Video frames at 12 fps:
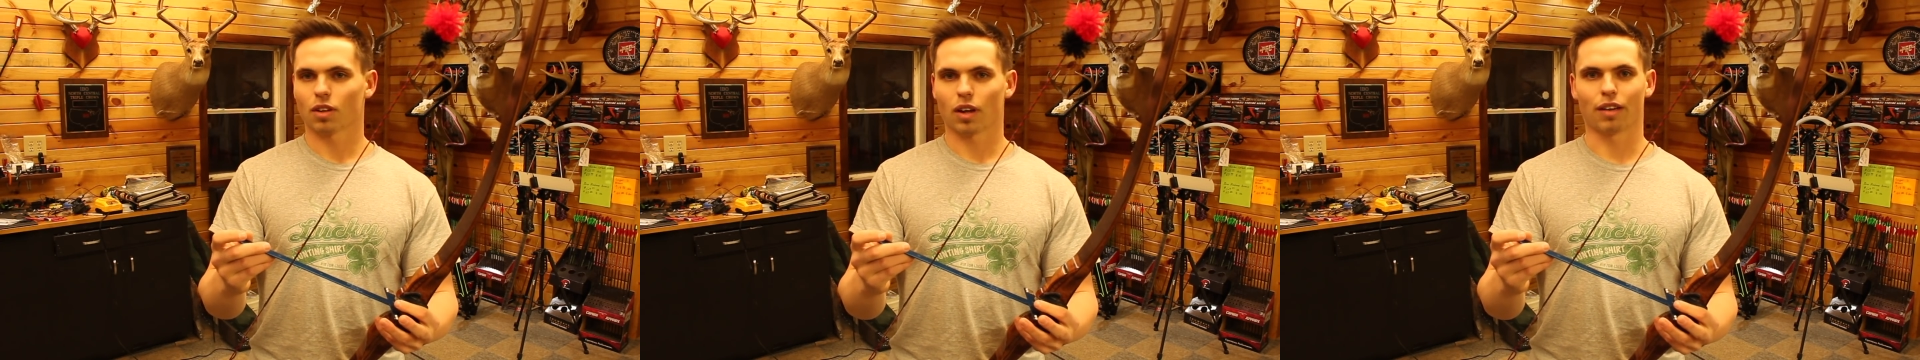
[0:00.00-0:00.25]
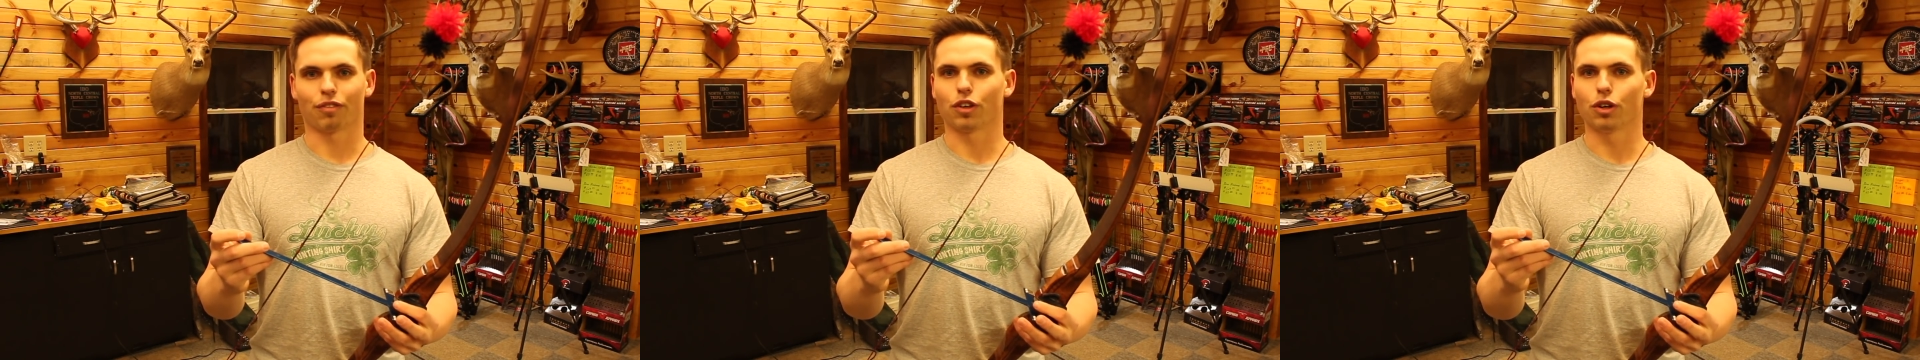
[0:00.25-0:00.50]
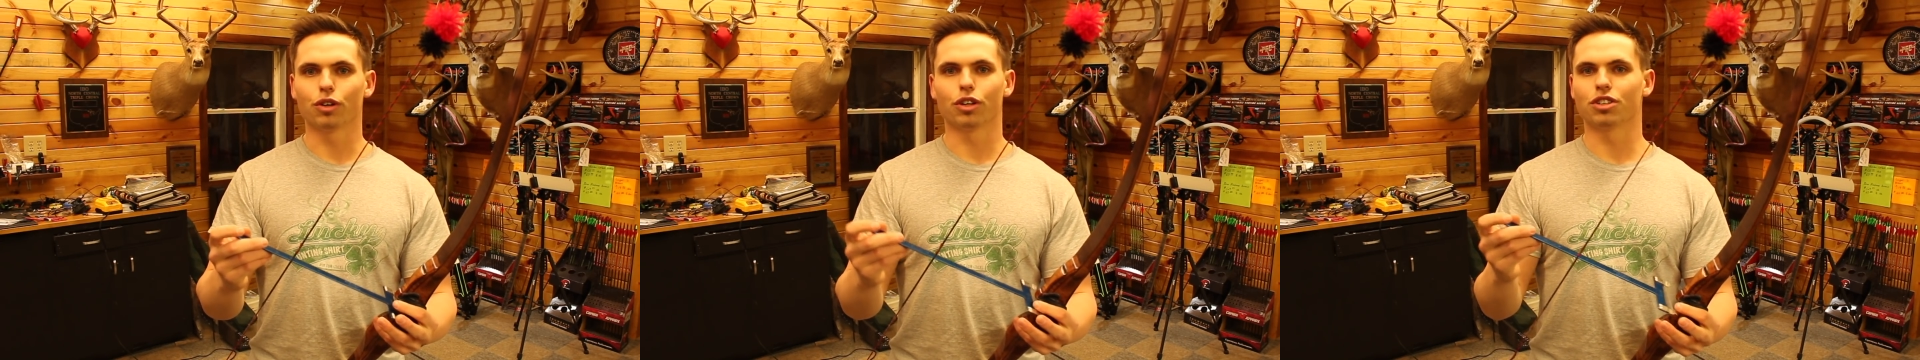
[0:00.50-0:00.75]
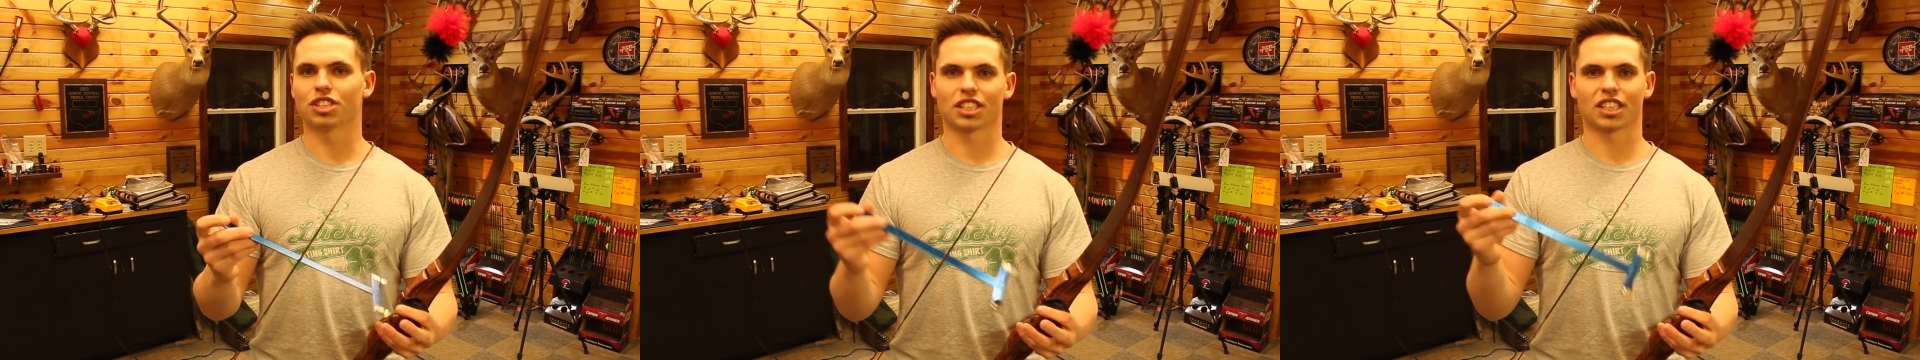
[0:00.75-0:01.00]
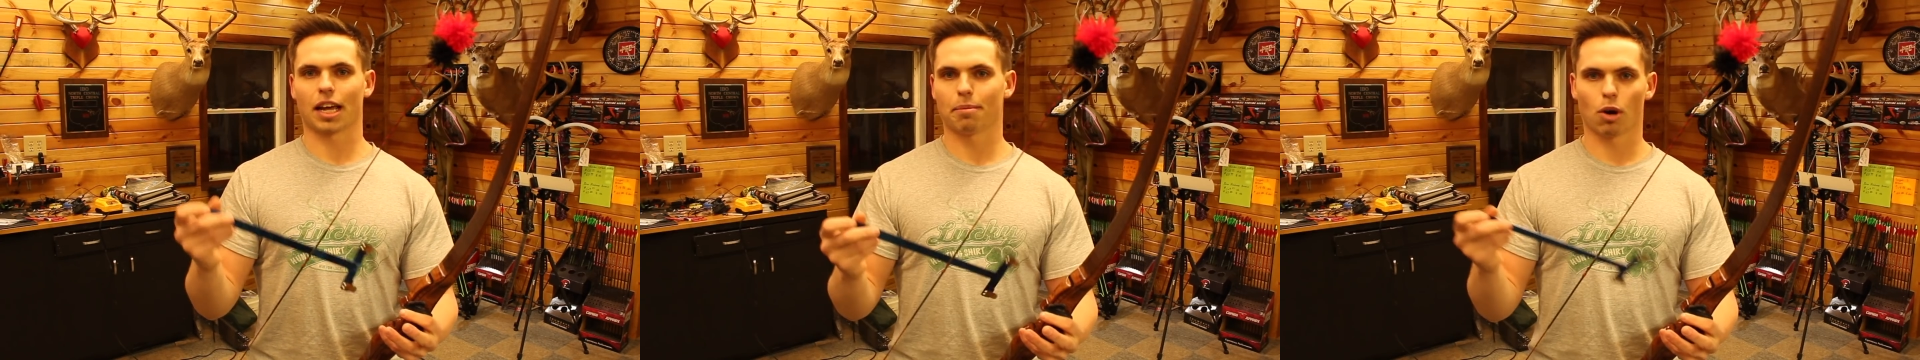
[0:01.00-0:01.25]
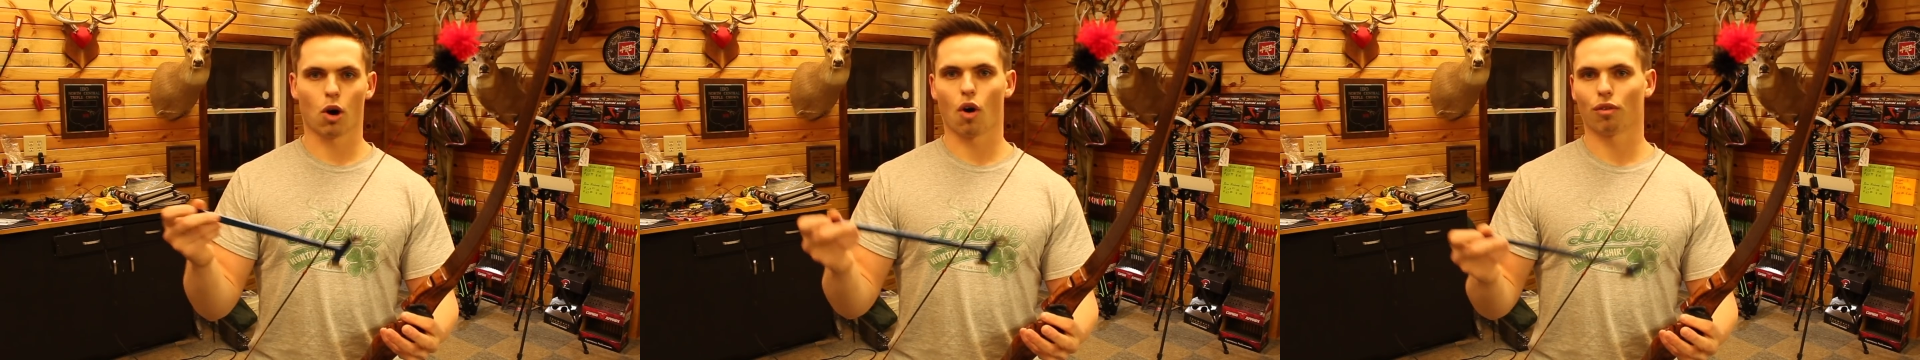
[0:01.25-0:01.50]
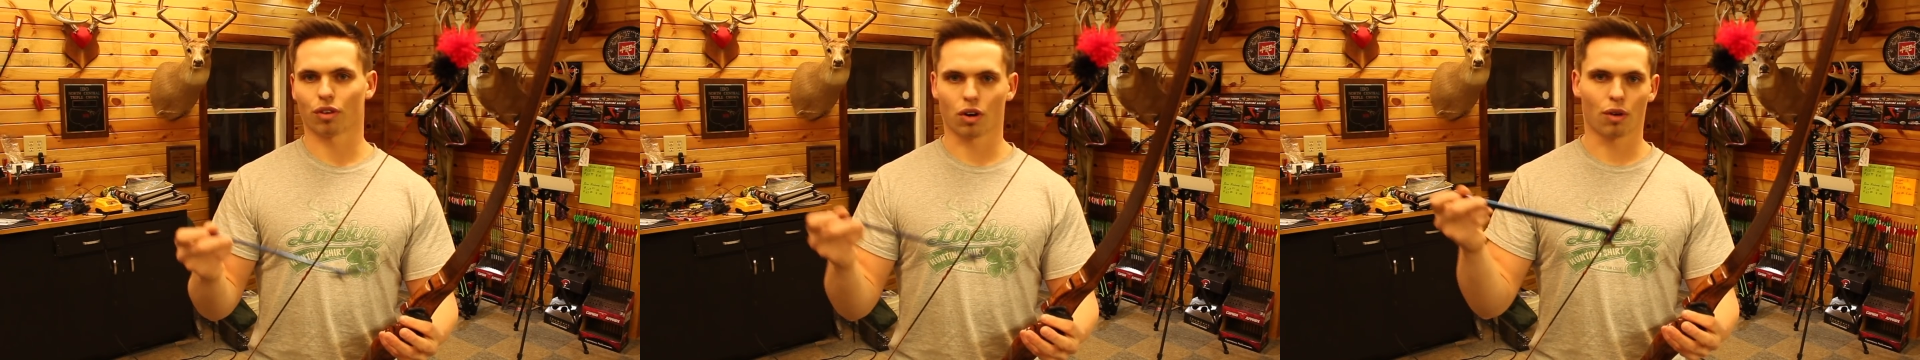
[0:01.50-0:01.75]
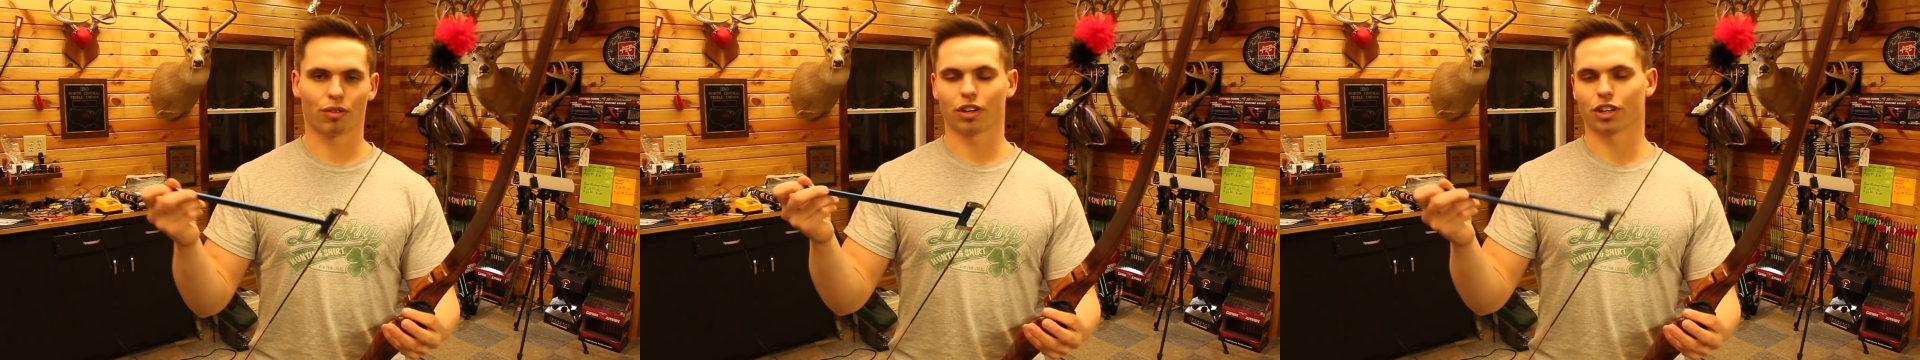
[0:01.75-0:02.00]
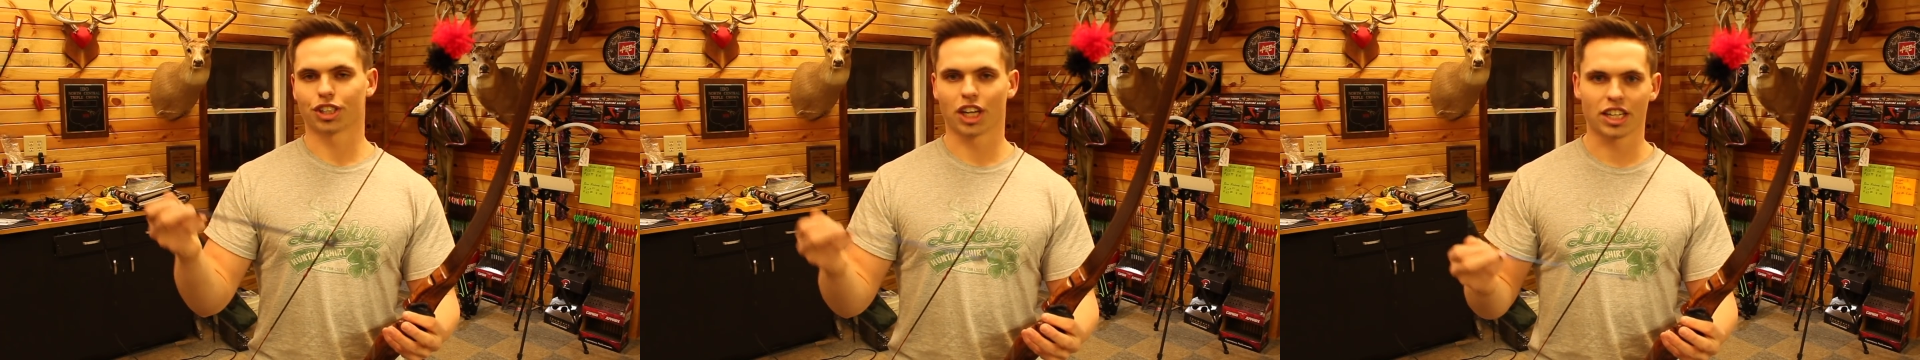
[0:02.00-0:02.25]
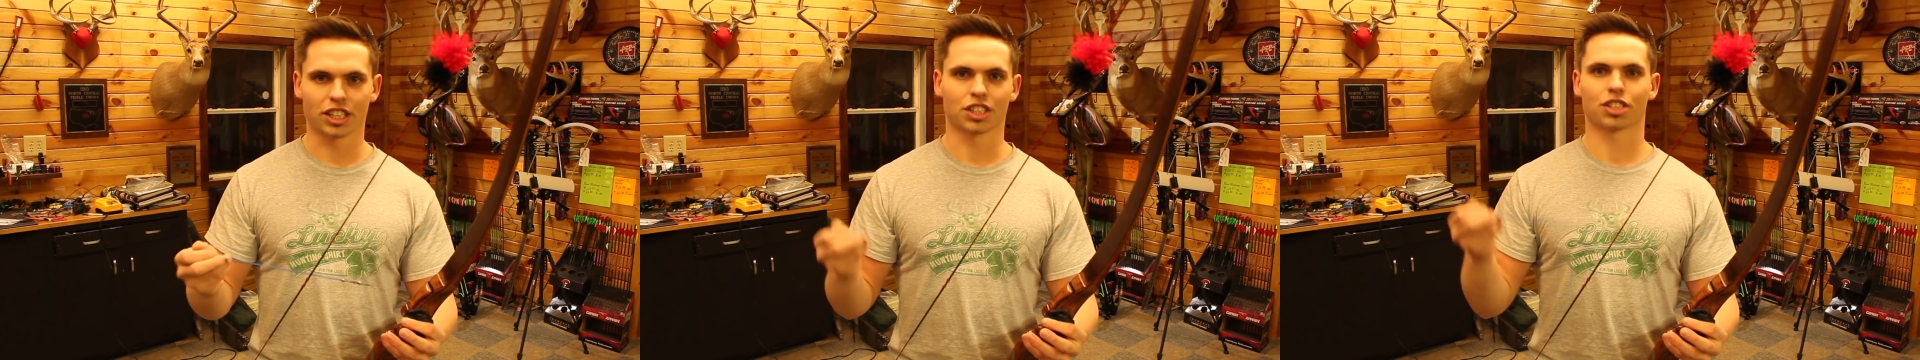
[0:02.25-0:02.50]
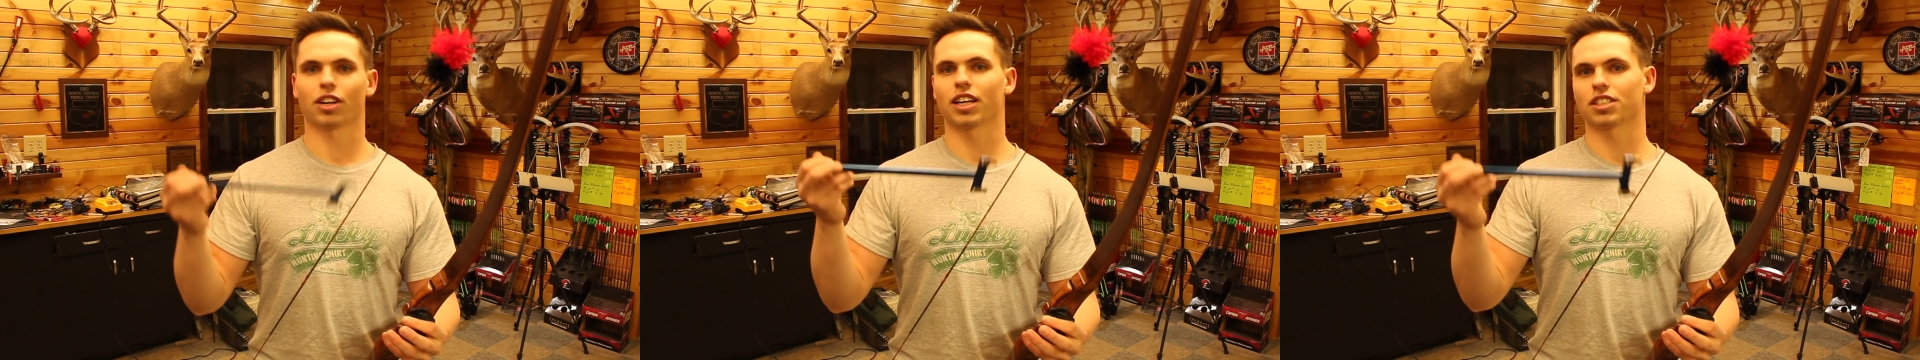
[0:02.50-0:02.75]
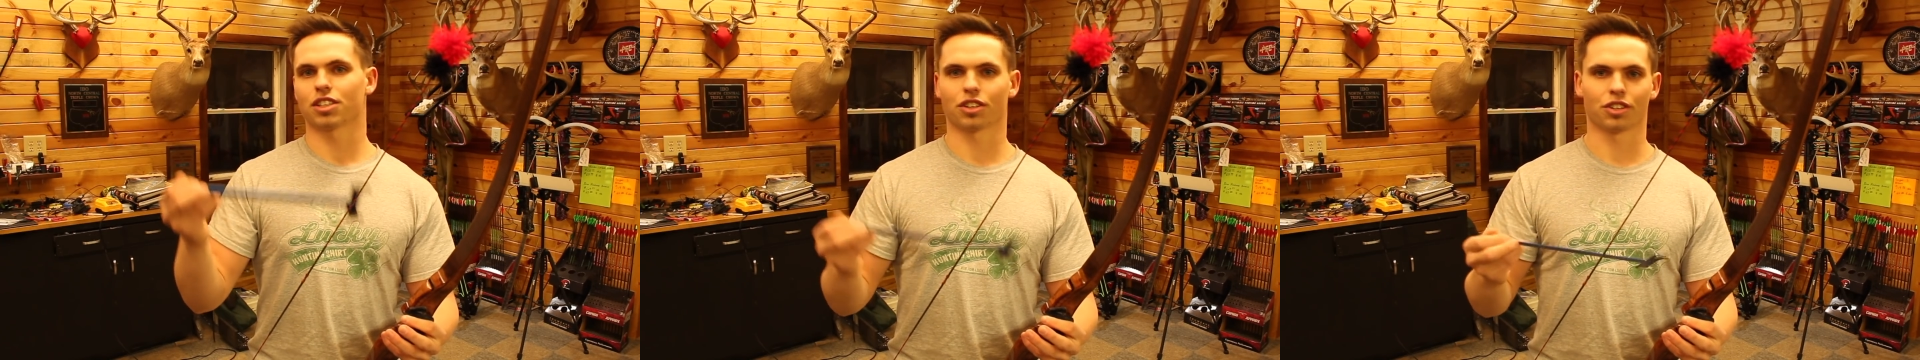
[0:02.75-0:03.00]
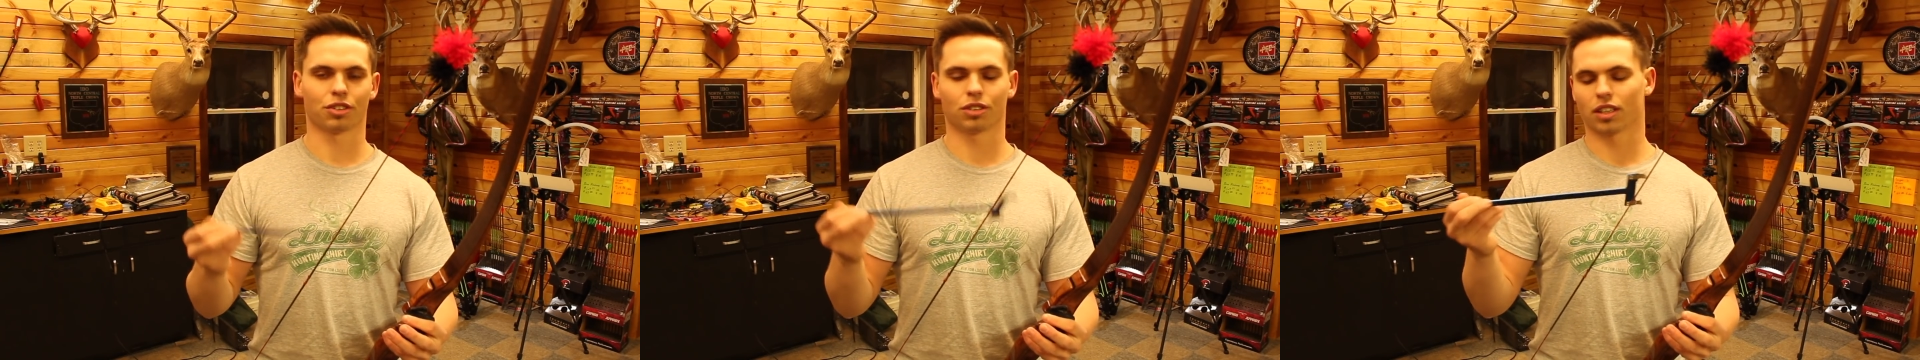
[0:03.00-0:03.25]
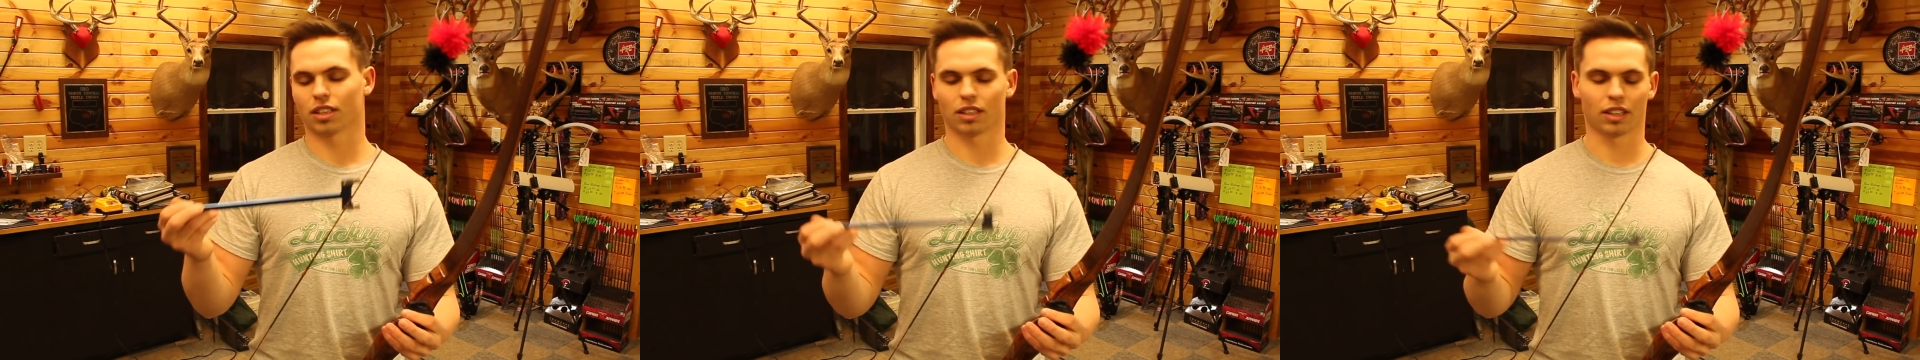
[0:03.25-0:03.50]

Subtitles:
if you use the same bow over and over and you're changing strings and you're doing,